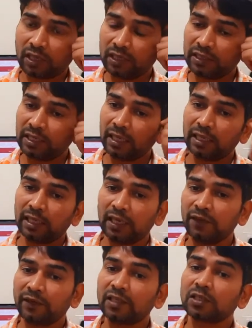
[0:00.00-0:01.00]
yeah,
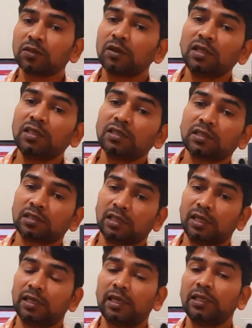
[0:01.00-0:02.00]
alfresco is
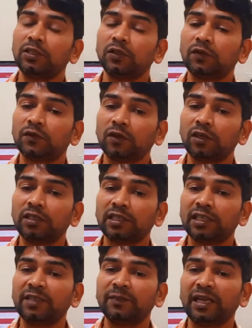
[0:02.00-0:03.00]
a kind of
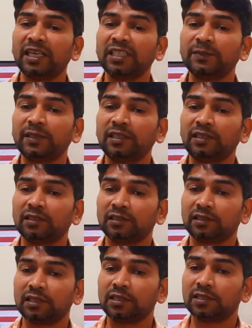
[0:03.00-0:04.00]
content management
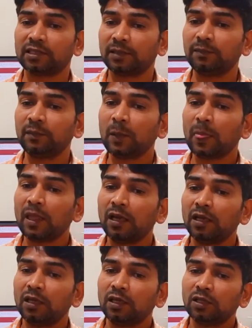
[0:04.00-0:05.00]
system.
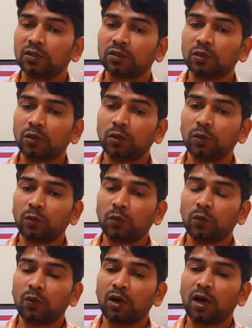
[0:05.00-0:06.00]
So
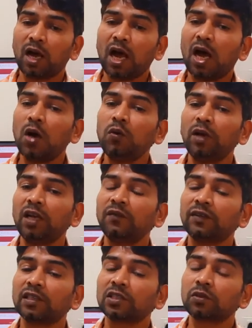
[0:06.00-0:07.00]
how
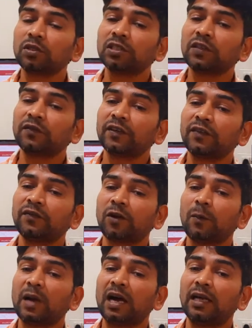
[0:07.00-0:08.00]
alfresco is different
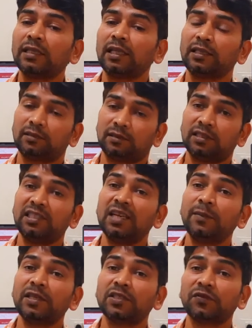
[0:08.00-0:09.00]
from other
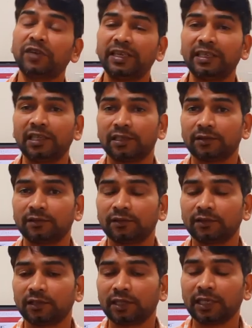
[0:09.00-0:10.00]
CMS vendor,
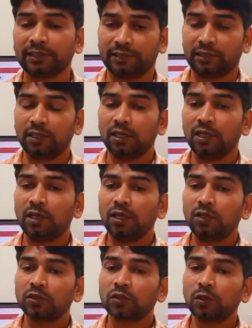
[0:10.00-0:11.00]
right?
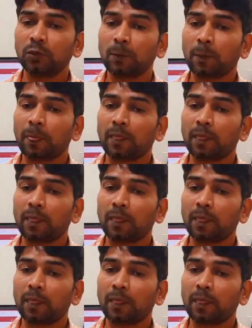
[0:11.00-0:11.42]
So